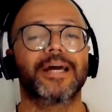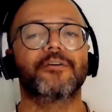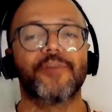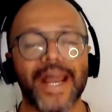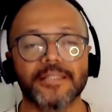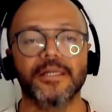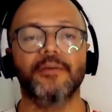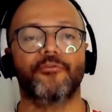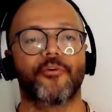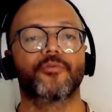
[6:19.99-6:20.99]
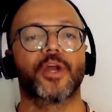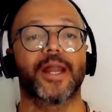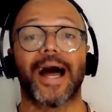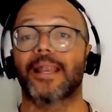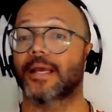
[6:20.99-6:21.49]
directly from the
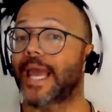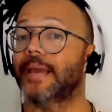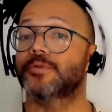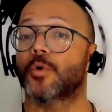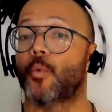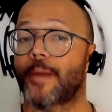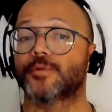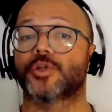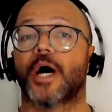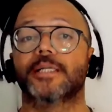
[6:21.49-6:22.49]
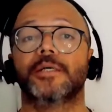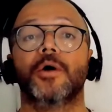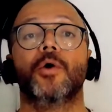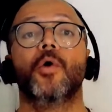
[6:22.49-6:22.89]
Gala Games website